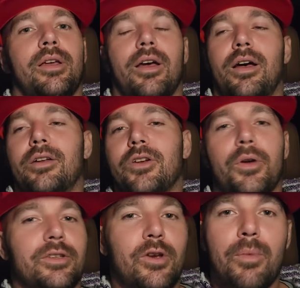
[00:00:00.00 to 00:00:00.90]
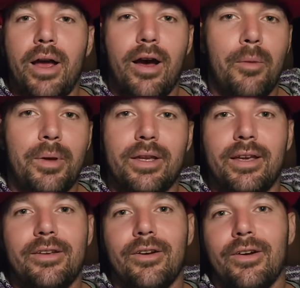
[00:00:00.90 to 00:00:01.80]
Don't get too myopic
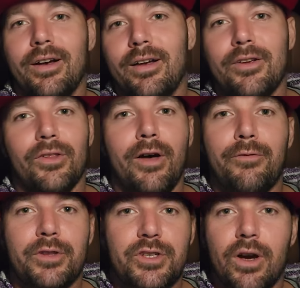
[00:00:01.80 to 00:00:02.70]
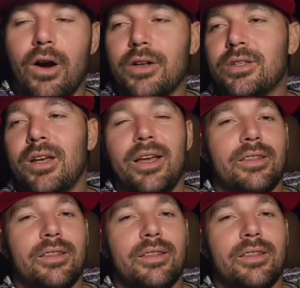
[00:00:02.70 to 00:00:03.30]
in your love for the charts.